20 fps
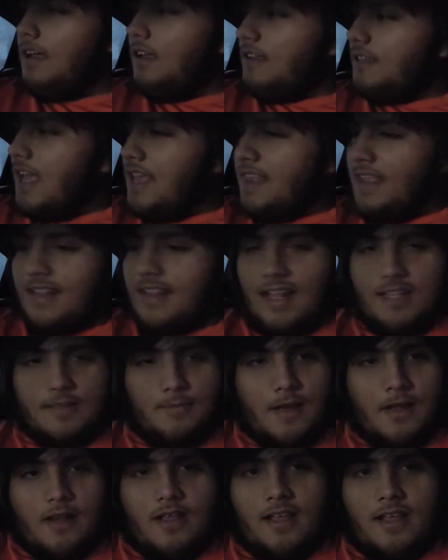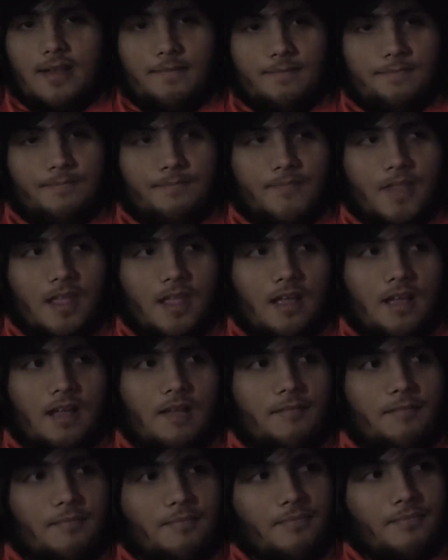else? I think that's about it.
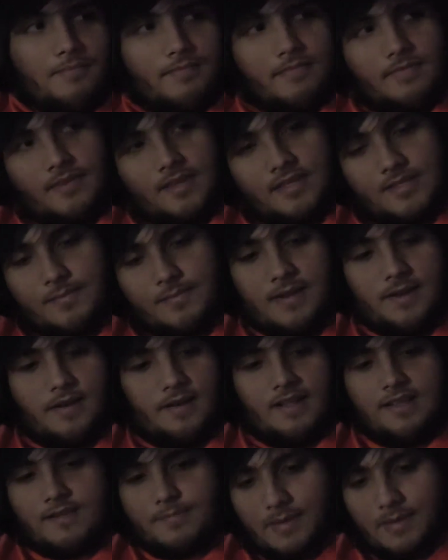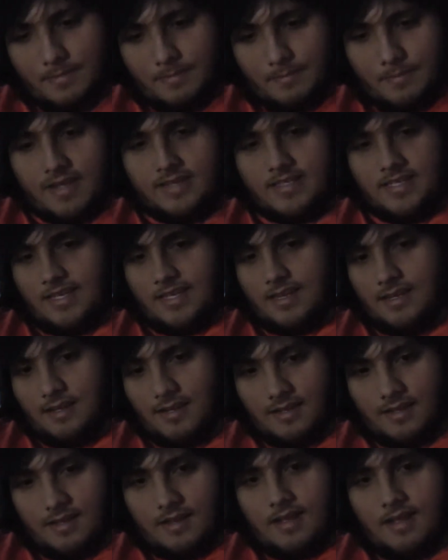It's been busy,
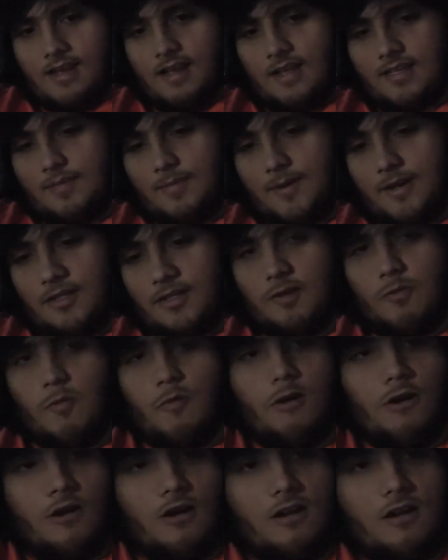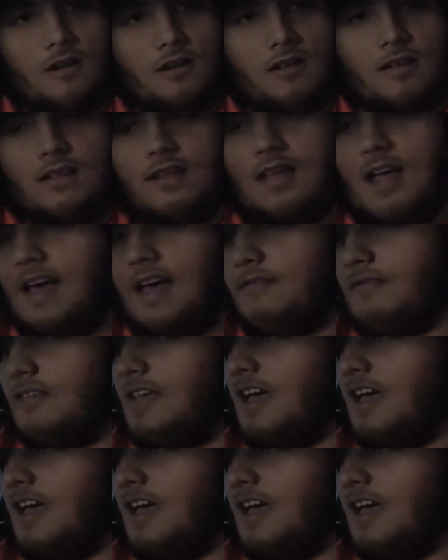especially work. I